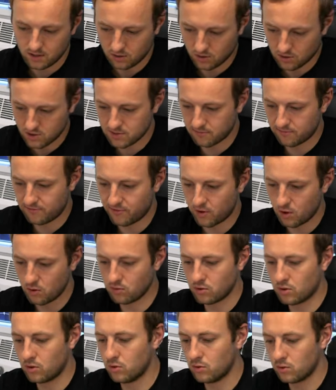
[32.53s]
got some
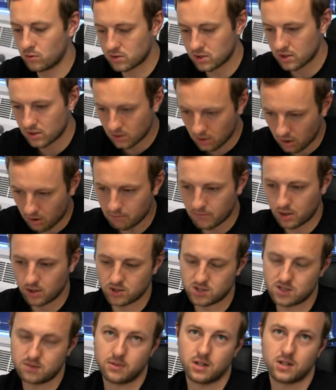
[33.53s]
phone calls, got
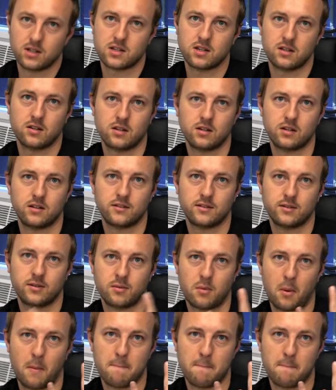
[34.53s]
mastermind tonight.